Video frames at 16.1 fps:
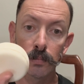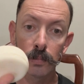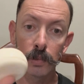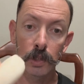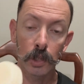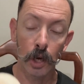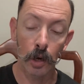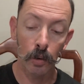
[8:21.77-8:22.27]

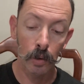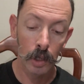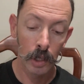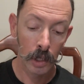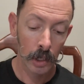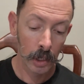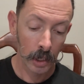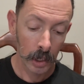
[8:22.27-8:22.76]
So
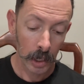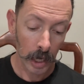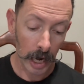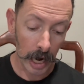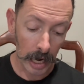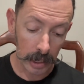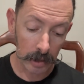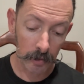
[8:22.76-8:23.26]
I
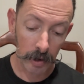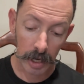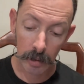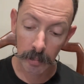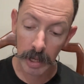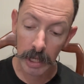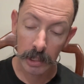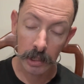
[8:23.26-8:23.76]
highly
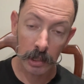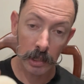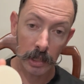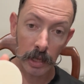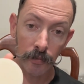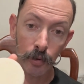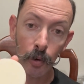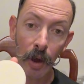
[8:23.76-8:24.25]
recommend,
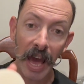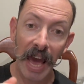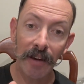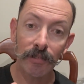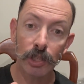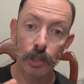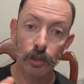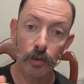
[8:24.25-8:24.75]
if you
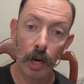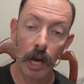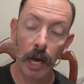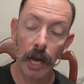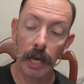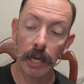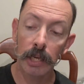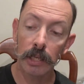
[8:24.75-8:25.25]
haven't
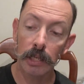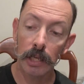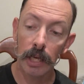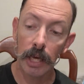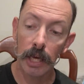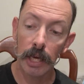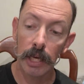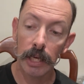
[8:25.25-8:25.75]
tried
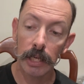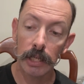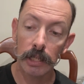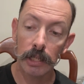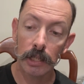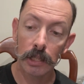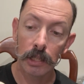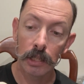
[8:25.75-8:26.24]
a
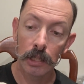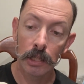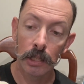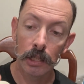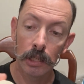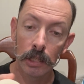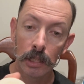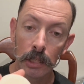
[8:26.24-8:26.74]

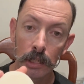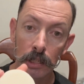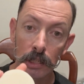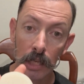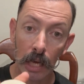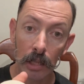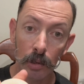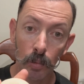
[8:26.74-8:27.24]

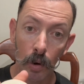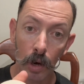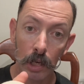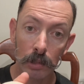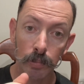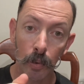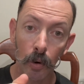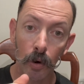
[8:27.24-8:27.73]
solid
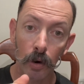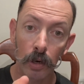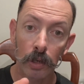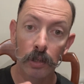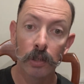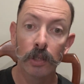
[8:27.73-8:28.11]
wash bar